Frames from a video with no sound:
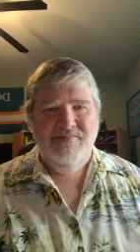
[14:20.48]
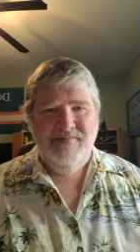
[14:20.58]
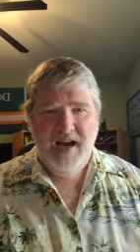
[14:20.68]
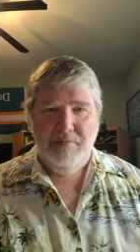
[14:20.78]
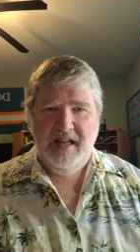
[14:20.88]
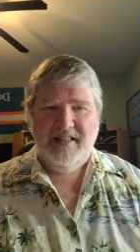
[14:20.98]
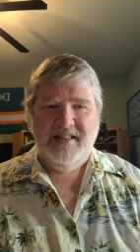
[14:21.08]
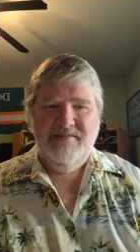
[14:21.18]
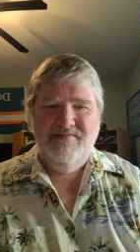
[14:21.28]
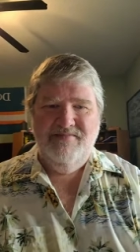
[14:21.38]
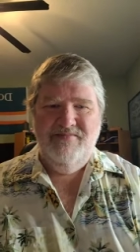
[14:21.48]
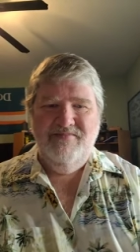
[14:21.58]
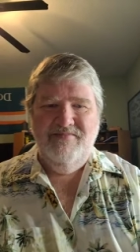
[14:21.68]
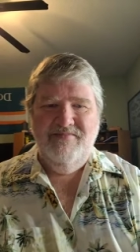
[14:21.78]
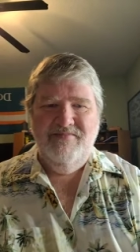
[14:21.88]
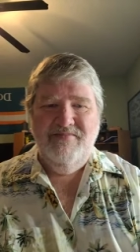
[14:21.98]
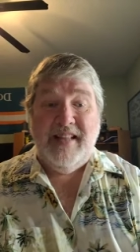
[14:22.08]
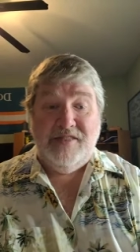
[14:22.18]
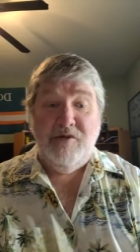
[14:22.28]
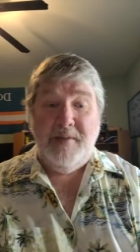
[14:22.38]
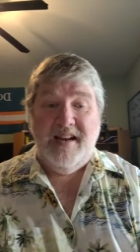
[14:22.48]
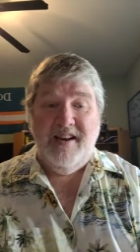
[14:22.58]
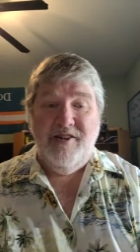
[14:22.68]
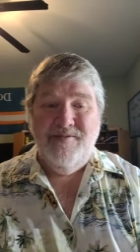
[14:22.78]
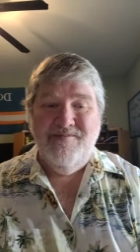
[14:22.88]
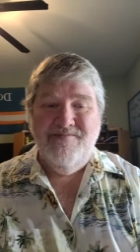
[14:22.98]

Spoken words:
God bless. Thanks for being here.